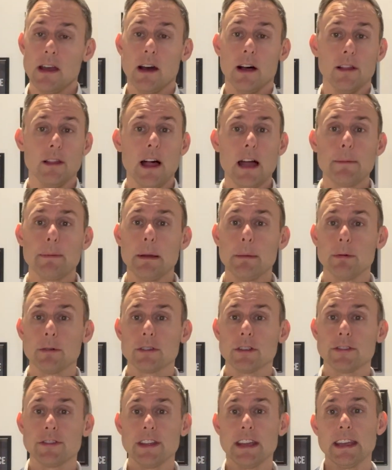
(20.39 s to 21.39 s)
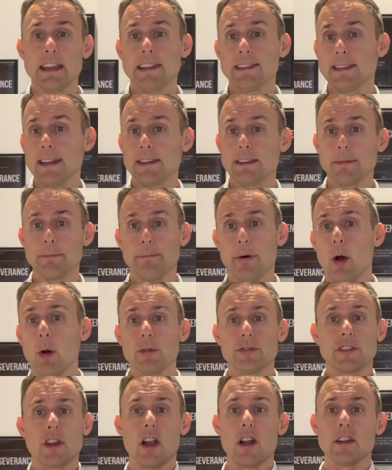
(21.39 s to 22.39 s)
A lot of people just think you send some
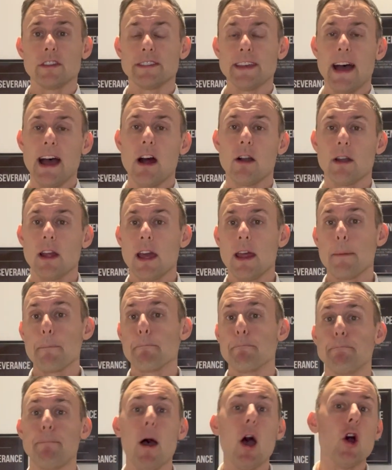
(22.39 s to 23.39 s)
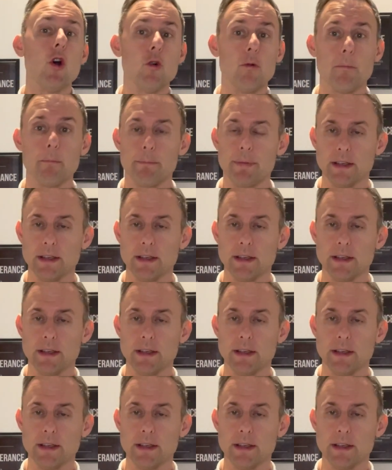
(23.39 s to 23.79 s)
postcards out and boom,